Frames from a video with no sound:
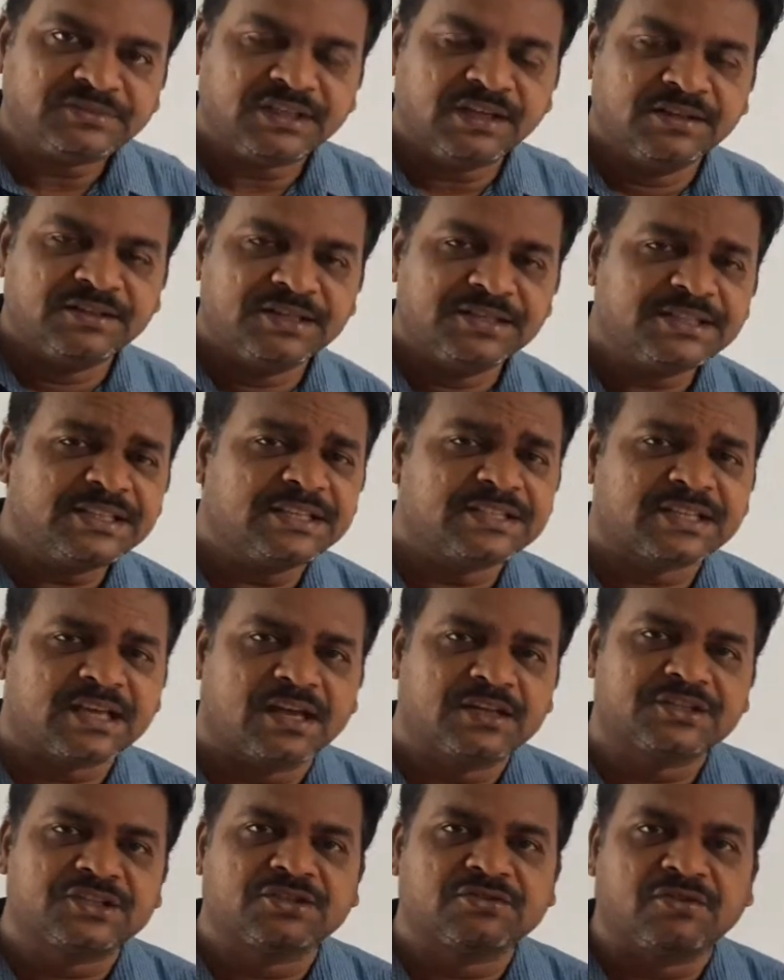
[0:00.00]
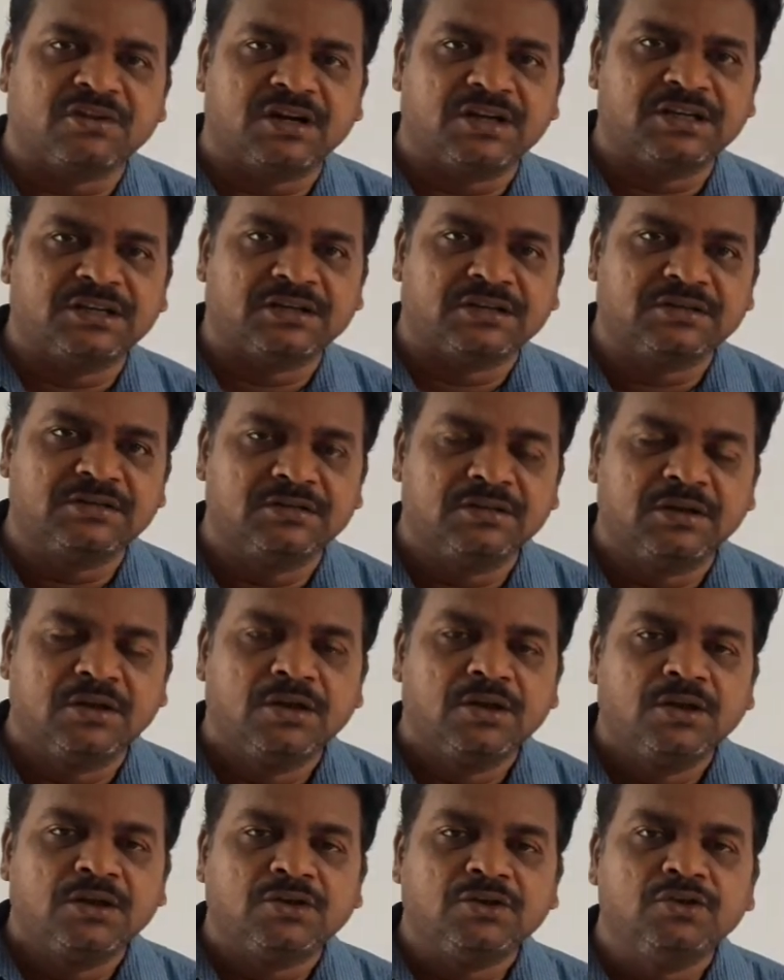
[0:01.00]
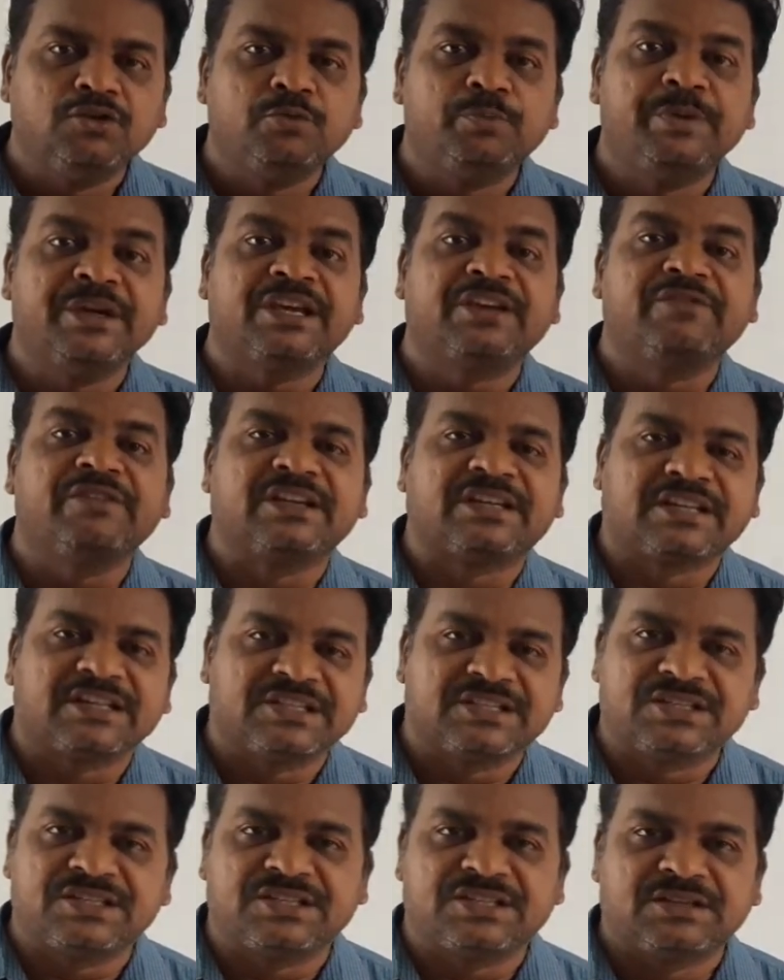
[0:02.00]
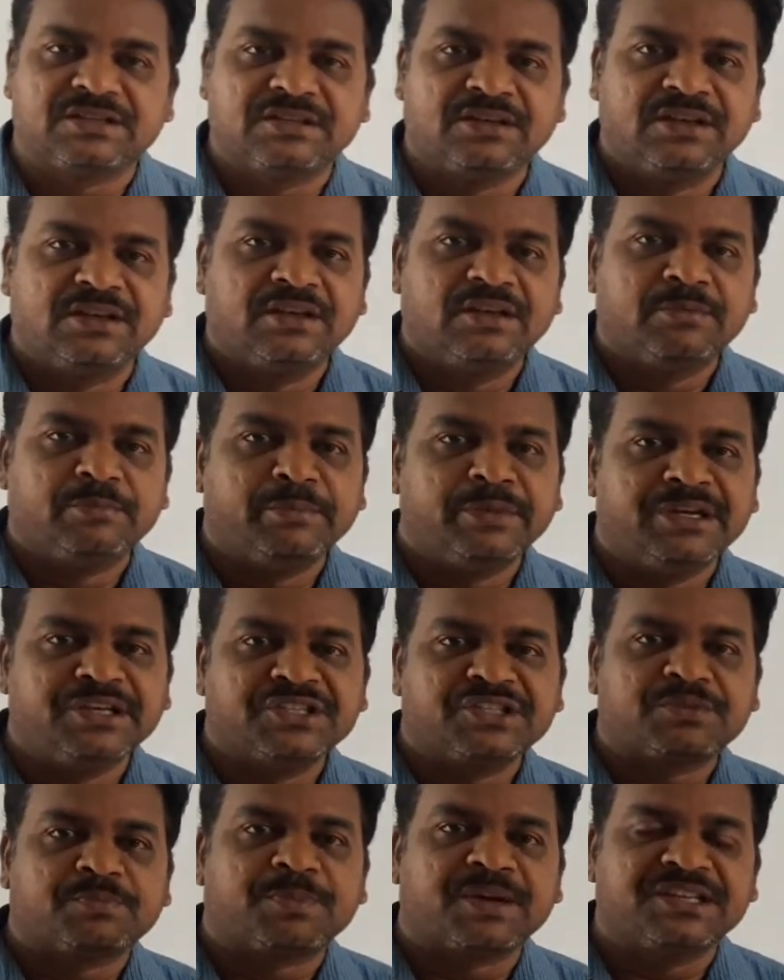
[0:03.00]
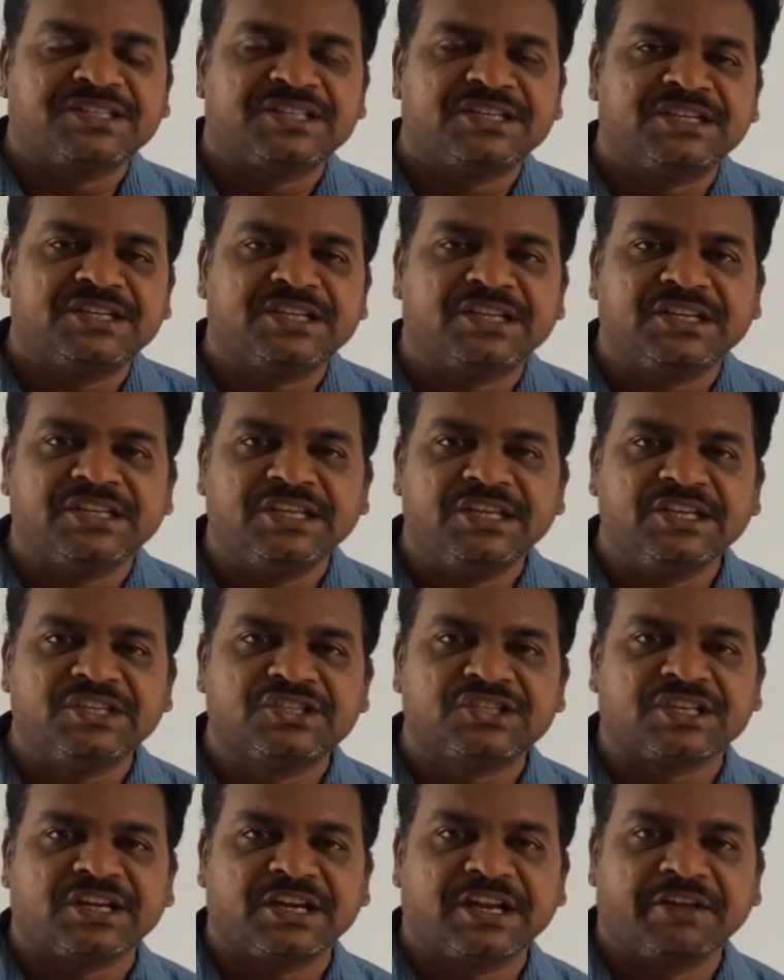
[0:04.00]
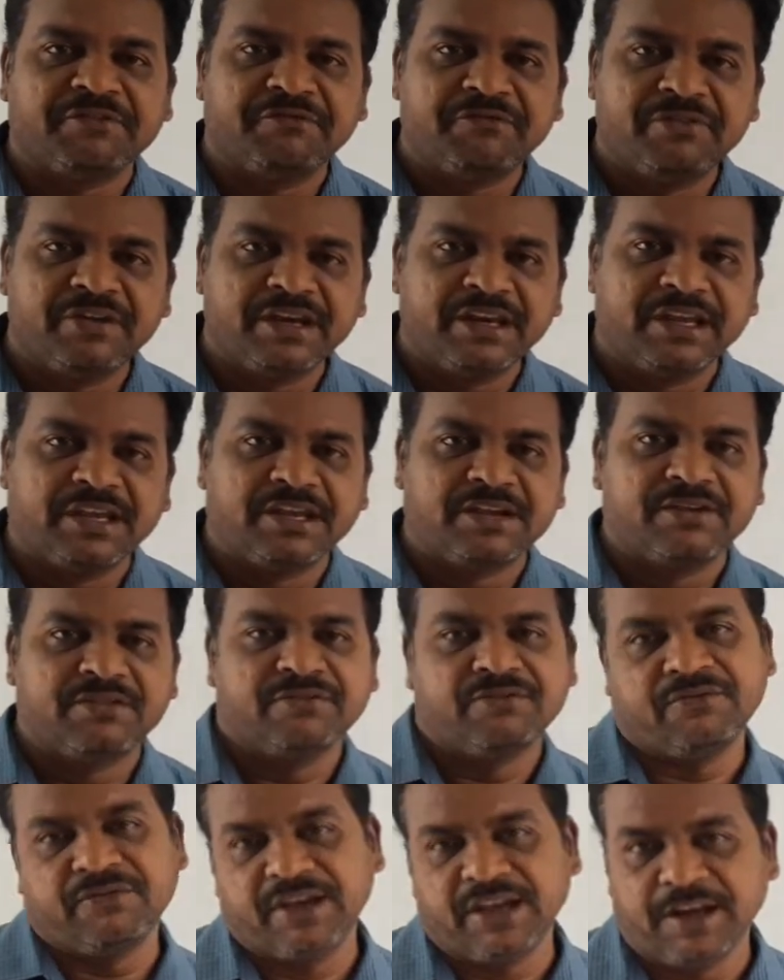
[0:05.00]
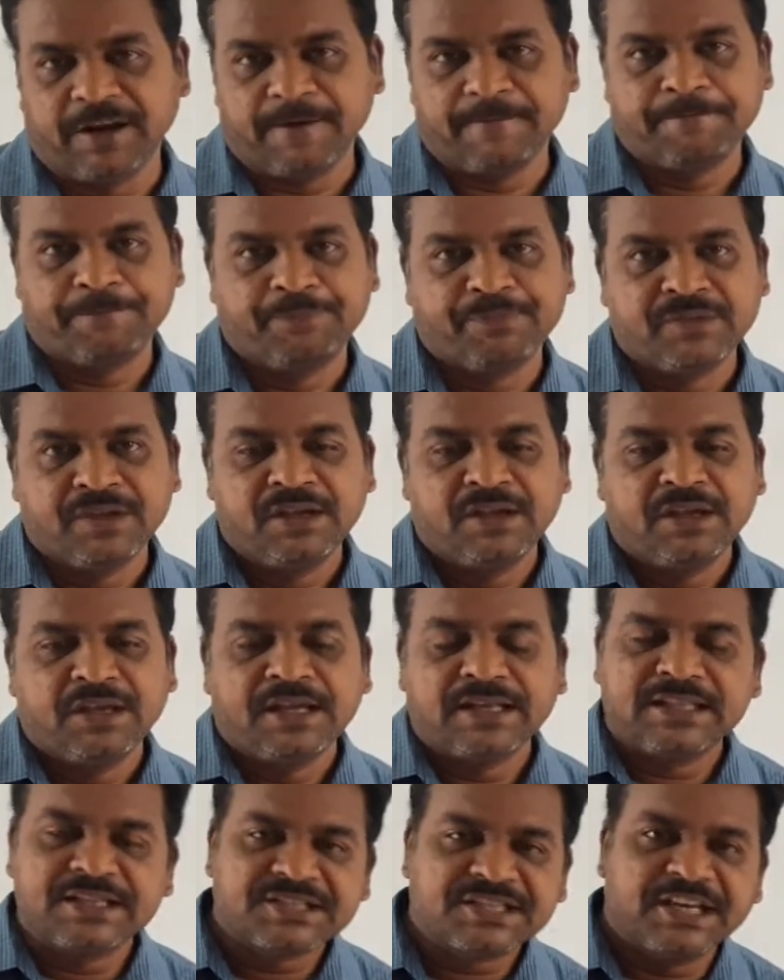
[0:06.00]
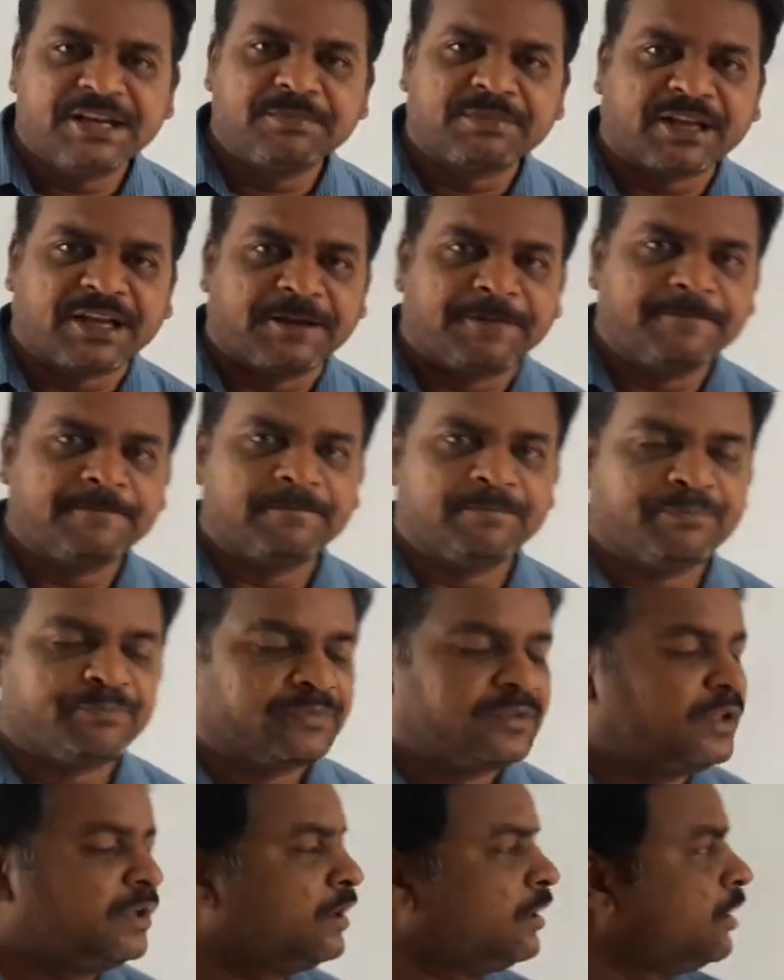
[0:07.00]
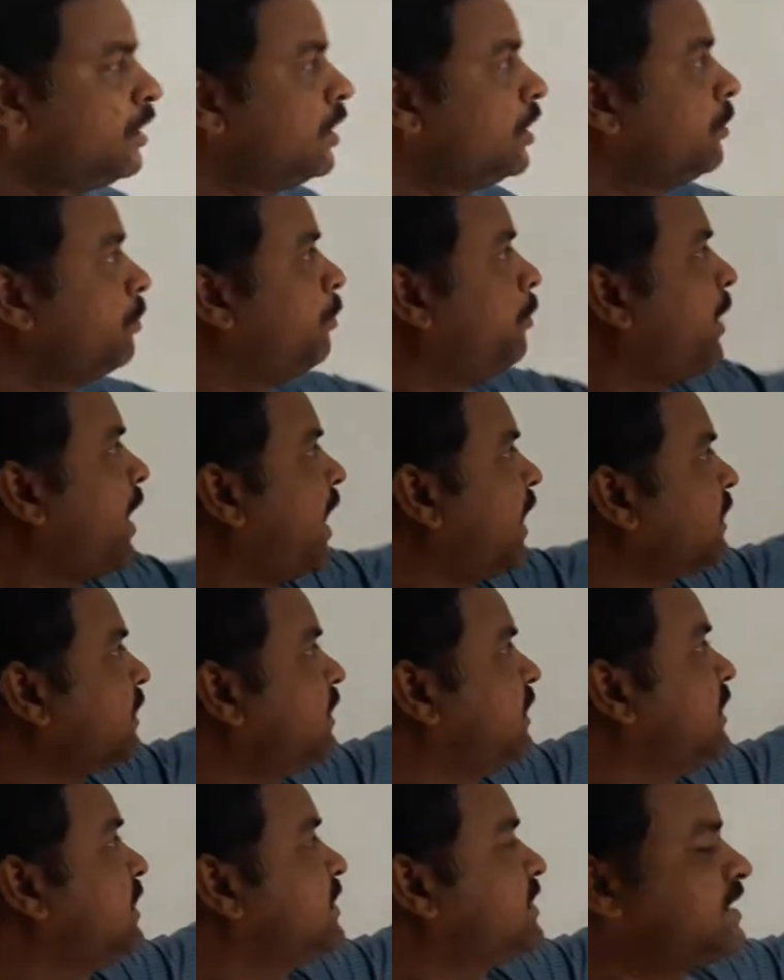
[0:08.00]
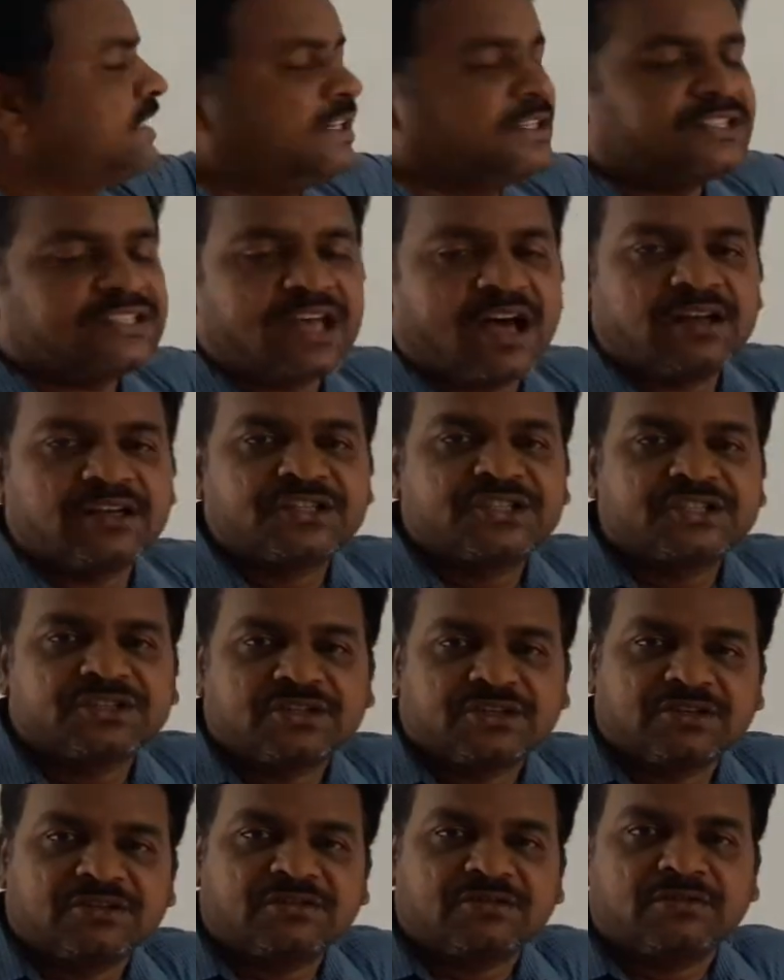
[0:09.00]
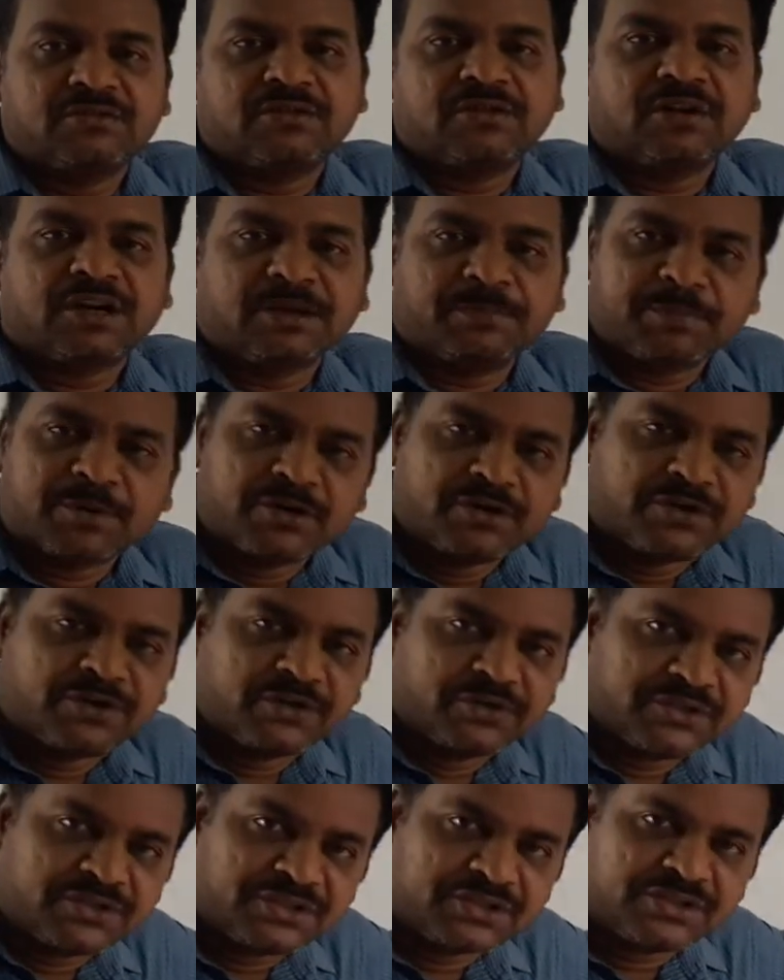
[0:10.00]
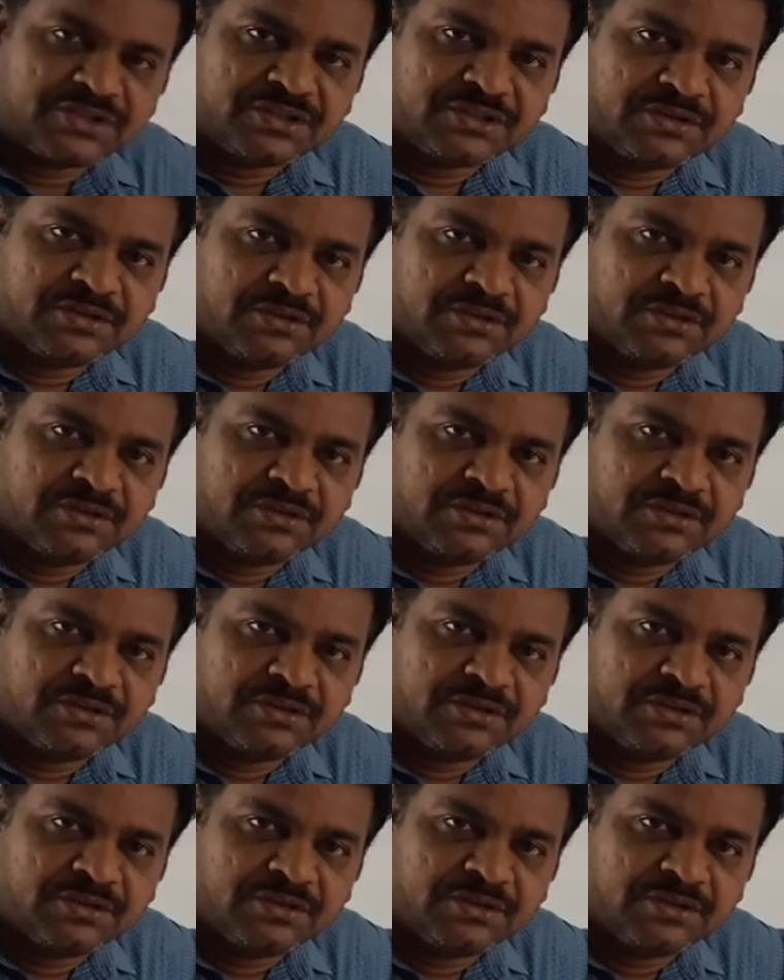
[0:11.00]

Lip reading: This is also called ubiquitous, means present in each and every way. At the same time, bacterial cells also reproduce